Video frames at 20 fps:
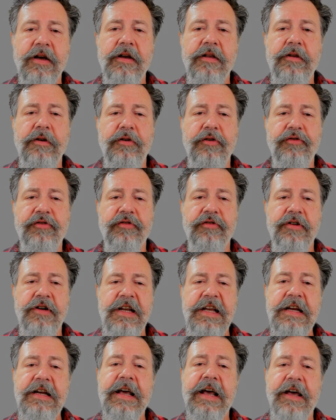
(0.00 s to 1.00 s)
The user
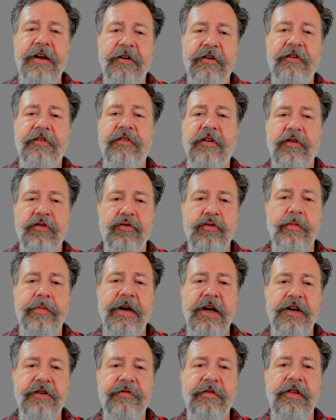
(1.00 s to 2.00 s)
need headers go to a
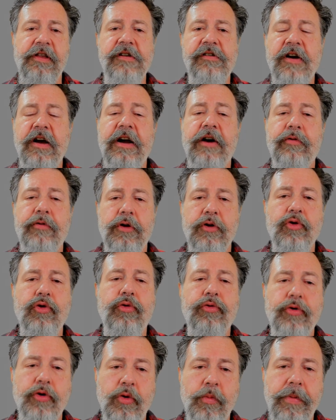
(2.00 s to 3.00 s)
page for the entire row
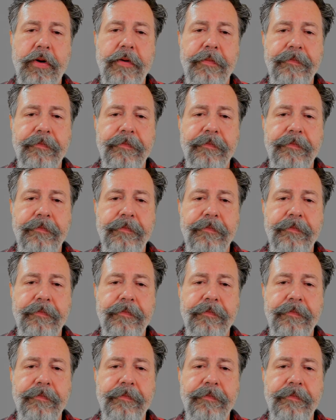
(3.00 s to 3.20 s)
group.